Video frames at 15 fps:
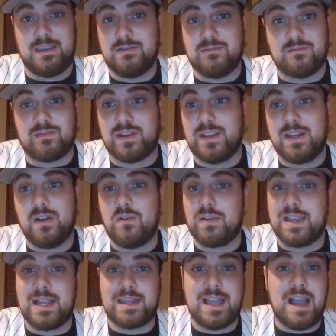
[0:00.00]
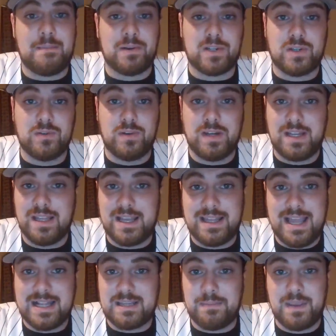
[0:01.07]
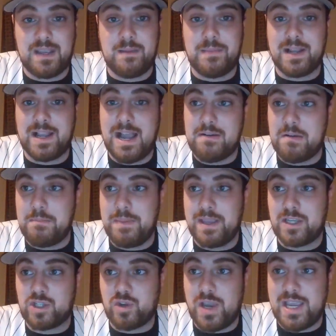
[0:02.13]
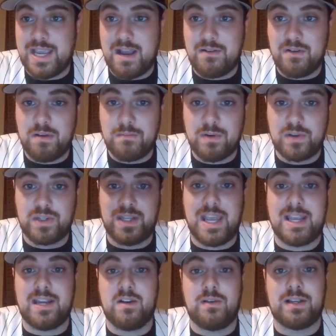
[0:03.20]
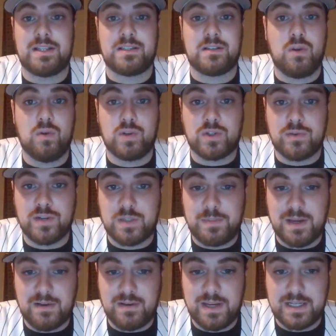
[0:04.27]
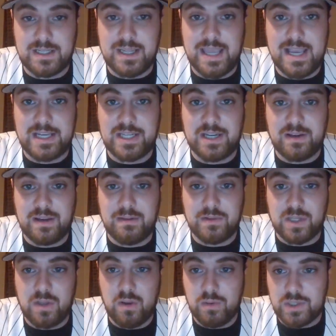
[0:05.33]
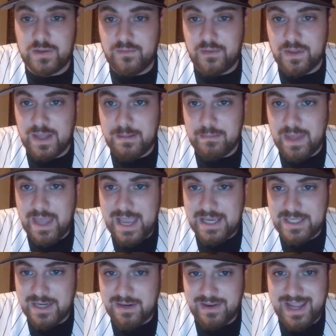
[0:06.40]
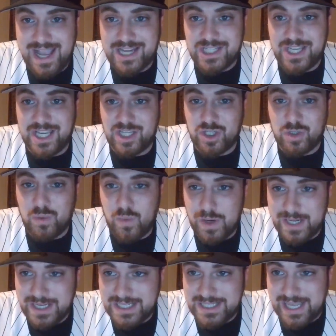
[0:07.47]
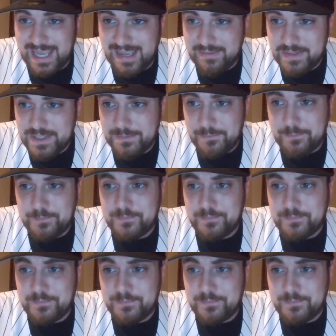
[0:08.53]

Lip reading: you really don't get the opportunity like that to pick up a guy with big strikeout numbers that, has closer experience. Last year, he was closing for them. Last year, he actually had 20 saves.